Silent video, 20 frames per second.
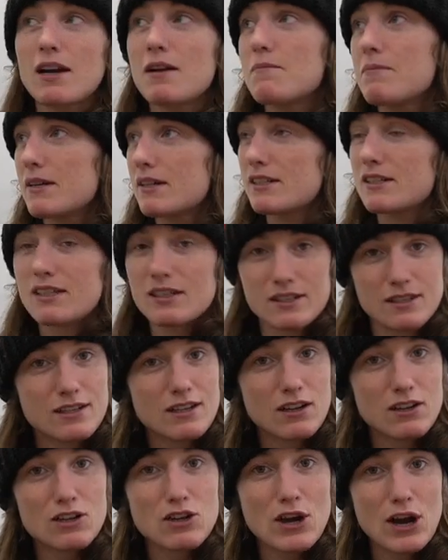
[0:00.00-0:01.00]
I missed to
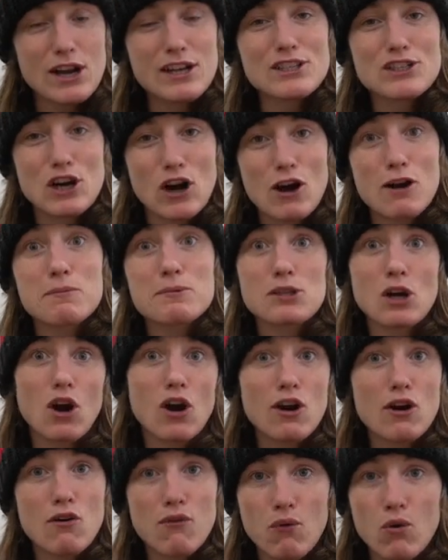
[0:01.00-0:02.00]
tell you guys, carbs
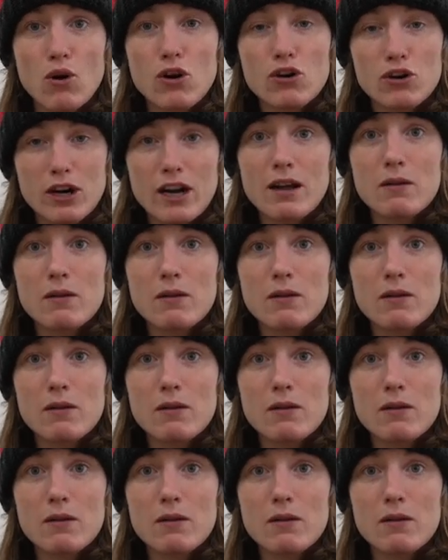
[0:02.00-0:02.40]
are 4